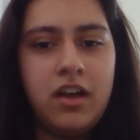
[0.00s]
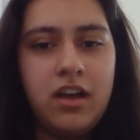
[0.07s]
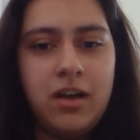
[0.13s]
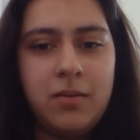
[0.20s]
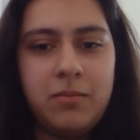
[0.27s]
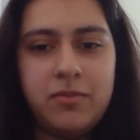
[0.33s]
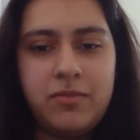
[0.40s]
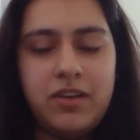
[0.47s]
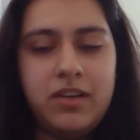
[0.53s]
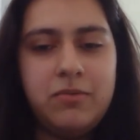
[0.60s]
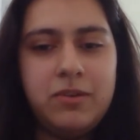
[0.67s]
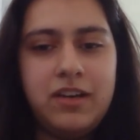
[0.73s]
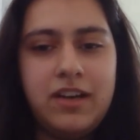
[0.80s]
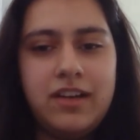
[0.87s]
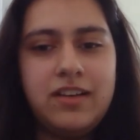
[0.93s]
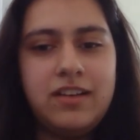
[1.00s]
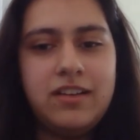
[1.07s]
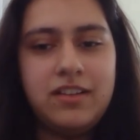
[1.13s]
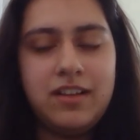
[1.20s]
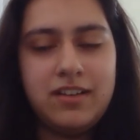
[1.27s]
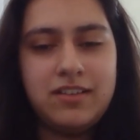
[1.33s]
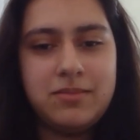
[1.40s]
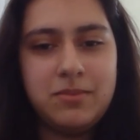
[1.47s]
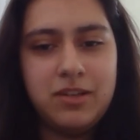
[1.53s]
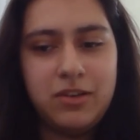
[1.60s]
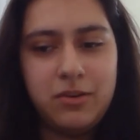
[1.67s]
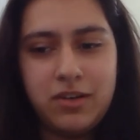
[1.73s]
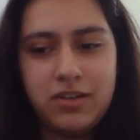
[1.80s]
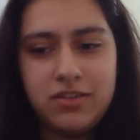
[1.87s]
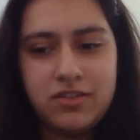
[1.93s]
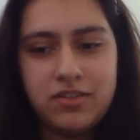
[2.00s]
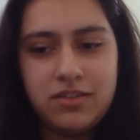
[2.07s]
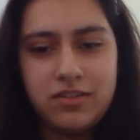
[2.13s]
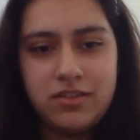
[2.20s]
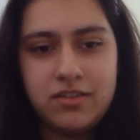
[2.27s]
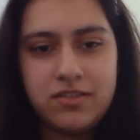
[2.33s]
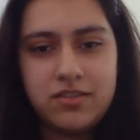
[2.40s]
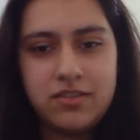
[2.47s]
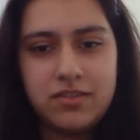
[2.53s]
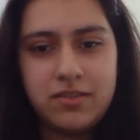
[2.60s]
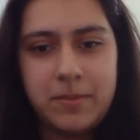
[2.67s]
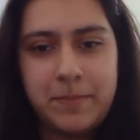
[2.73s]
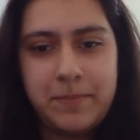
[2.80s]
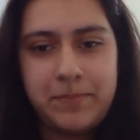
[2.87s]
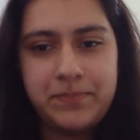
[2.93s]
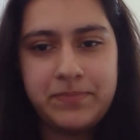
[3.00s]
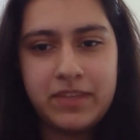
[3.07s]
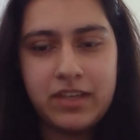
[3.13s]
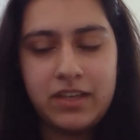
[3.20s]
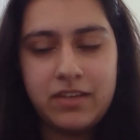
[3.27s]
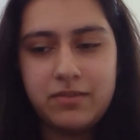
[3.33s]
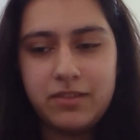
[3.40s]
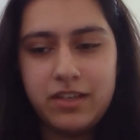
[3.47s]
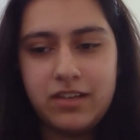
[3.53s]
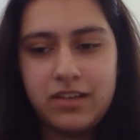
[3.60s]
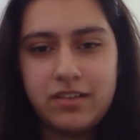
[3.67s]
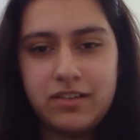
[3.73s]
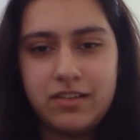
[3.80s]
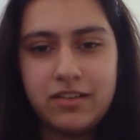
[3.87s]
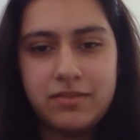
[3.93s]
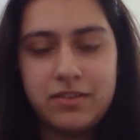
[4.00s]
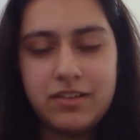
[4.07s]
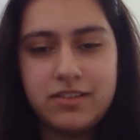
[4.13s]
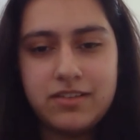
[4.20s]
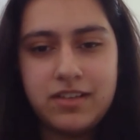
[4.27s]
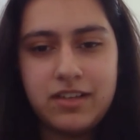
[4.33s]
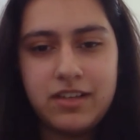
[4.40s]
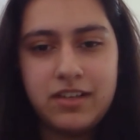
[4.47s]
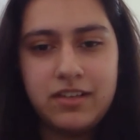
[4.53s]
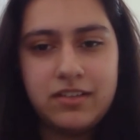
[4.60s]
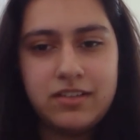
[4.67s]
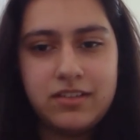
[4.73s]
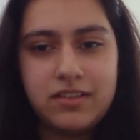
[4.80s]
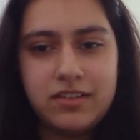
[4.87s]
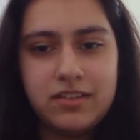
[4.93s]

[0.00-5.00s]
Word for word: um, or if anyone had any last minute questions, get it, give it a second.